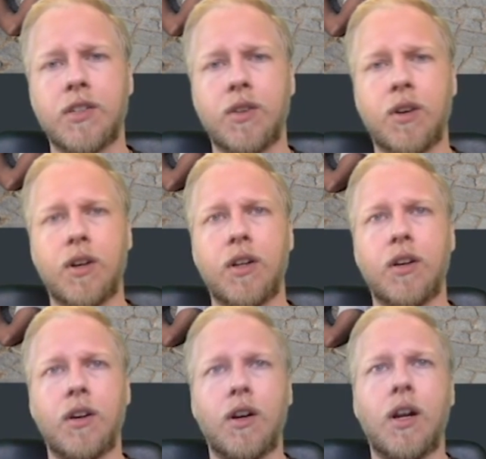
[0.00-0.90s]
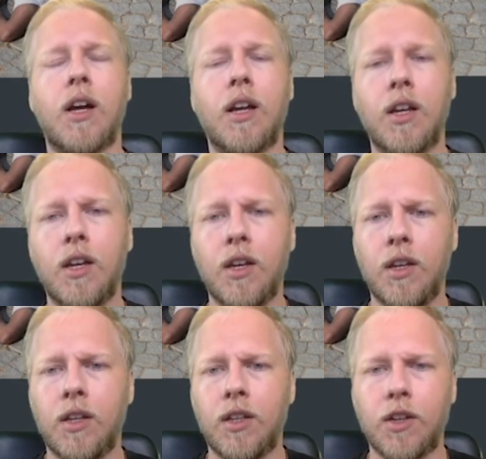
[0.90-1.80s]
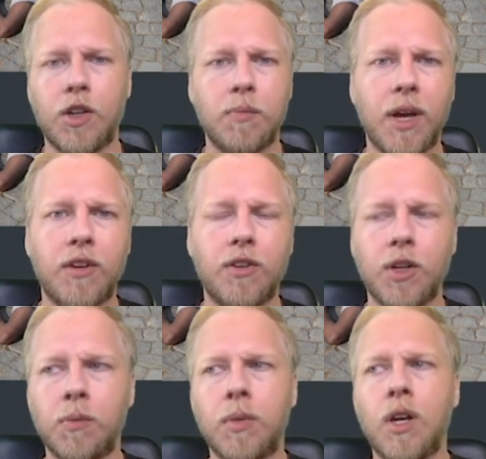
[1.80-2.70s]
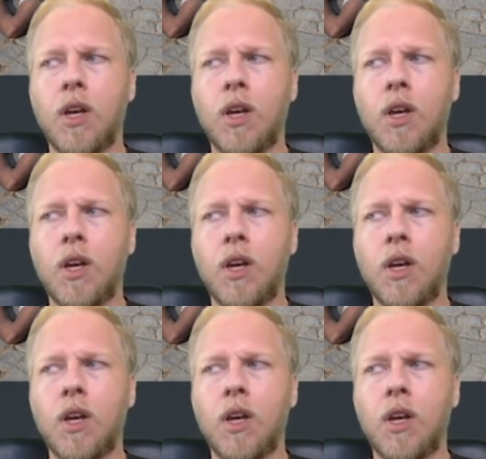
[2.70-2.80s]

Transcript: or your bedroom,